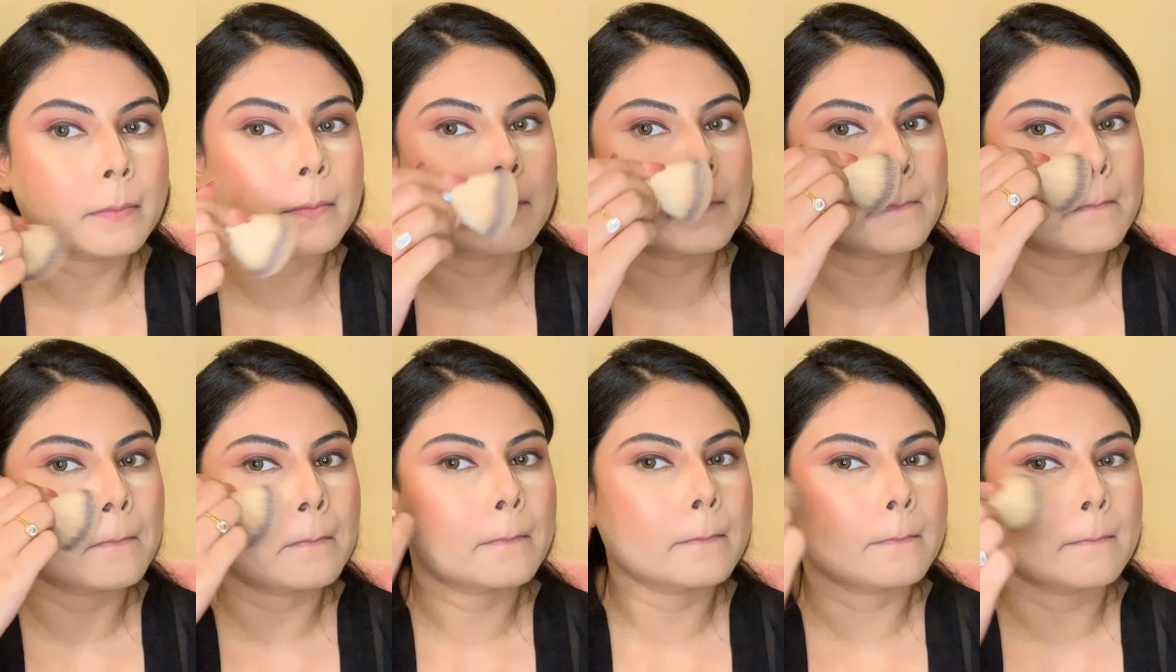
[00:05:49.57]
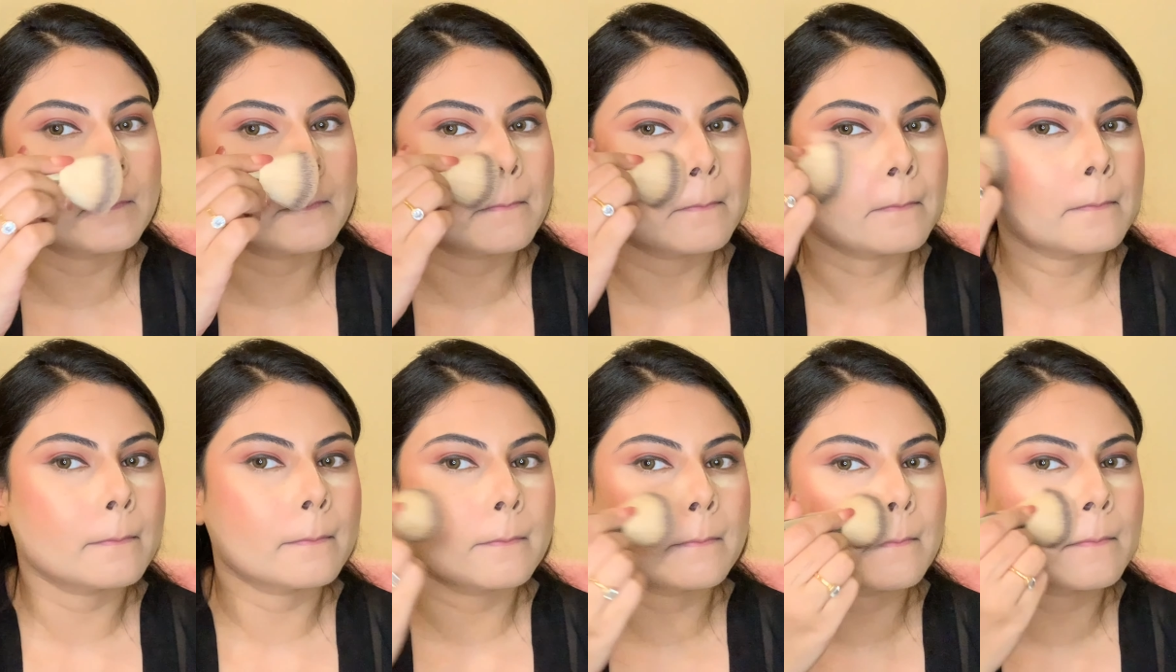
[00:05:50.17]
and
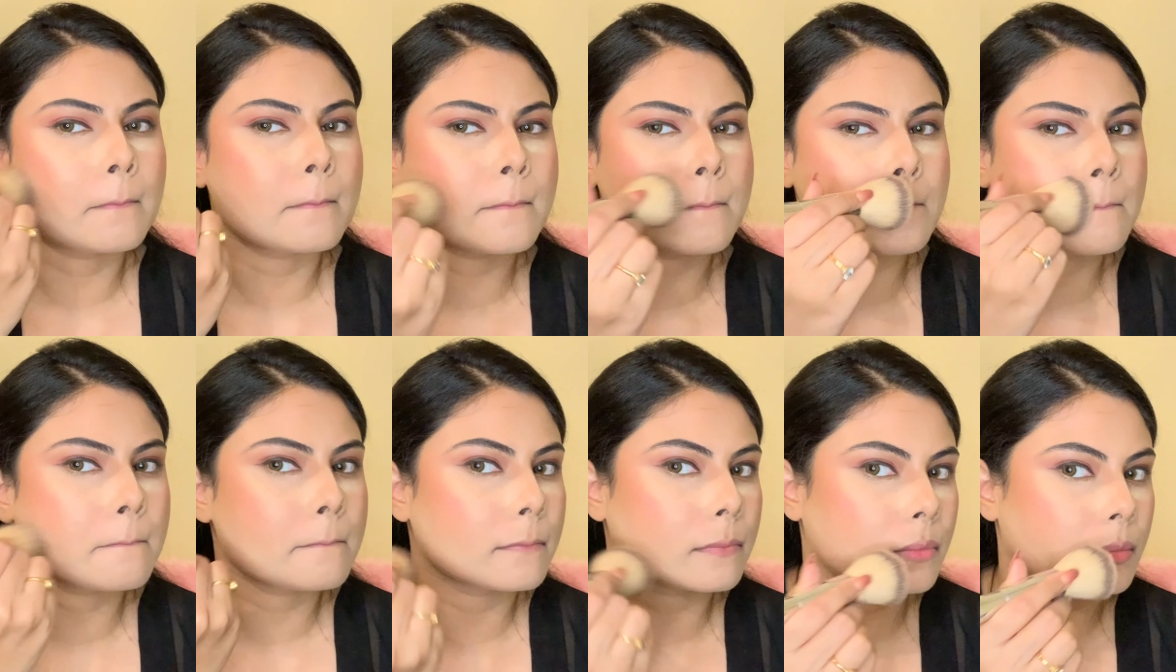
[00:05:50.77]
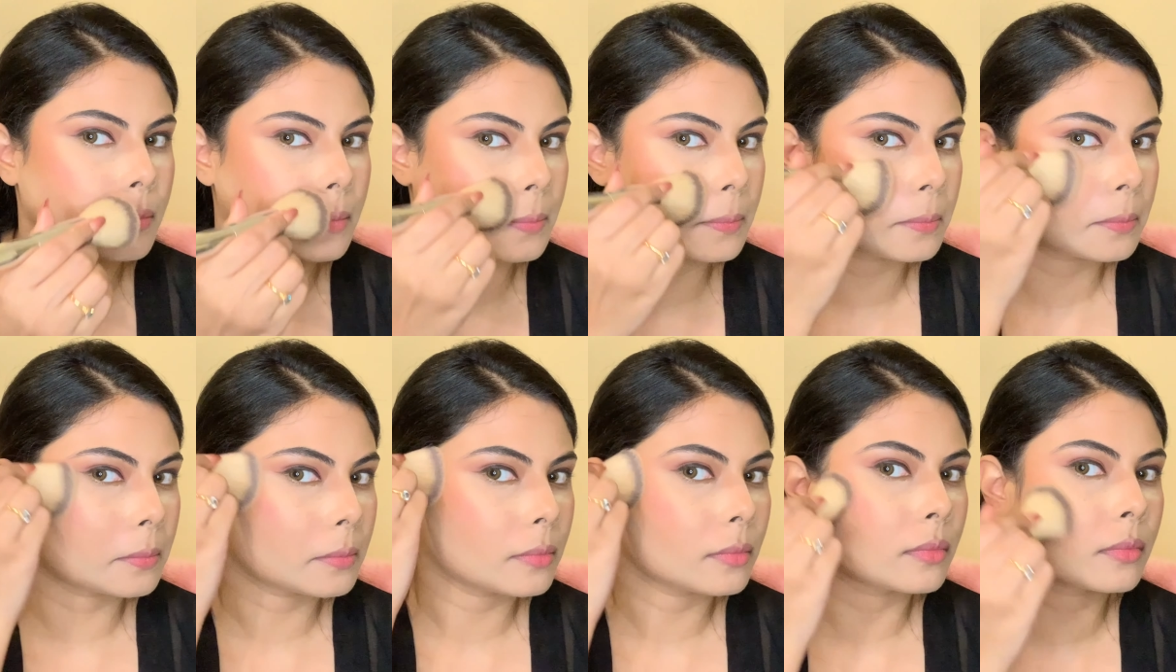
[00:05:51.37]
you would have this
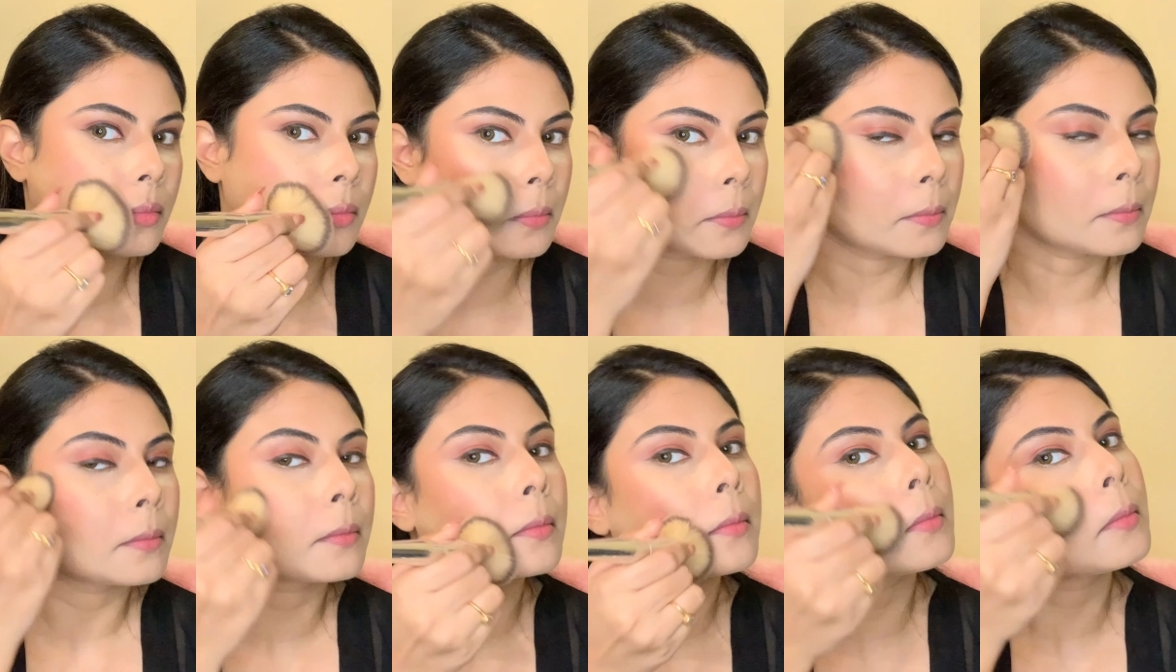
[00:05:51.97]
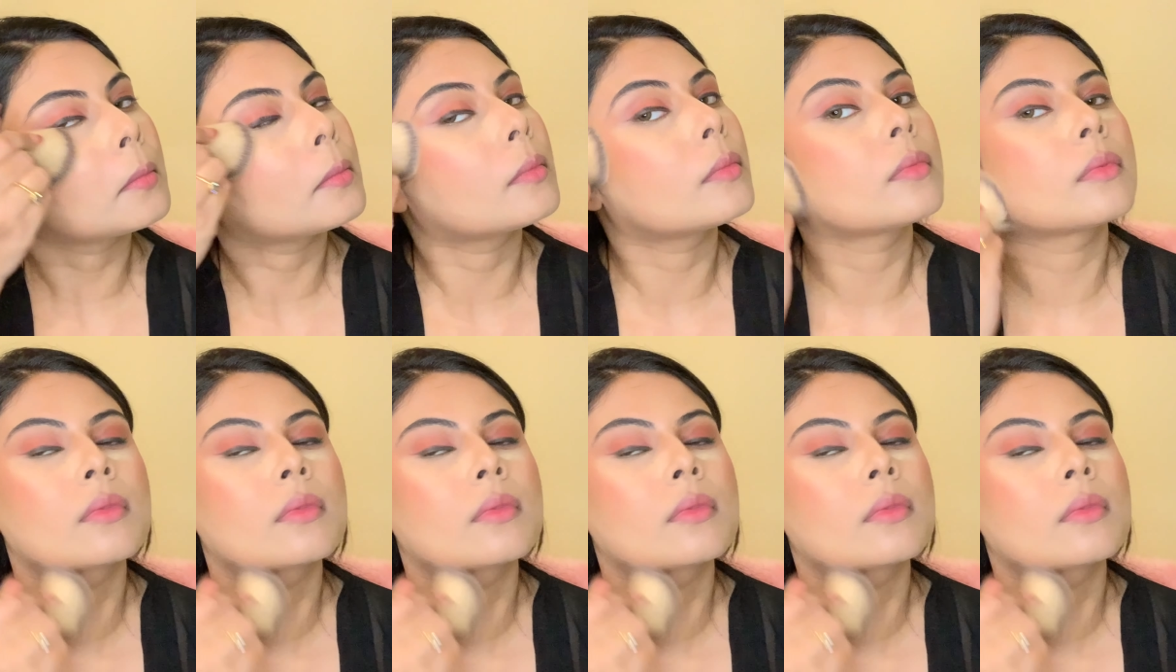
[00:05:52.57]
snatch face.